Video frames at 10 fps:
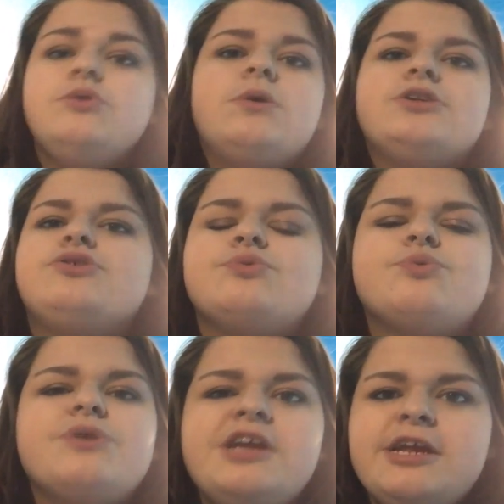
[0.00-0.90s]
Do you want to
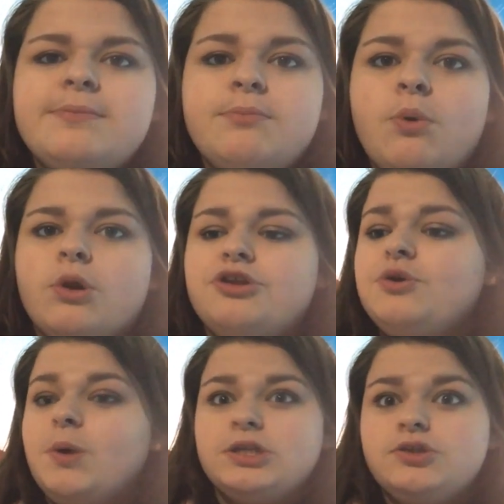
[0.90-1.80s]
read more? Do
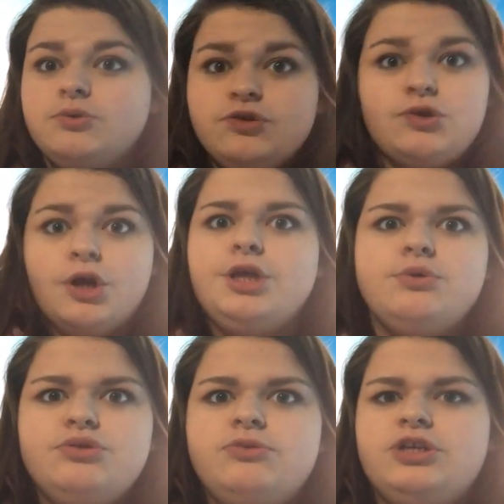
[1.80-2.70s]
you want to start a
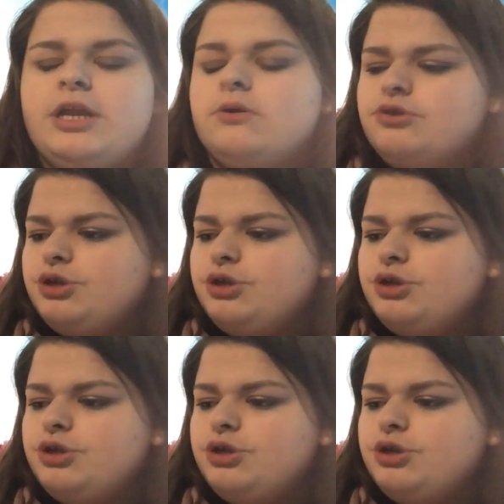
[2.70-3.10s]
YouTube channel?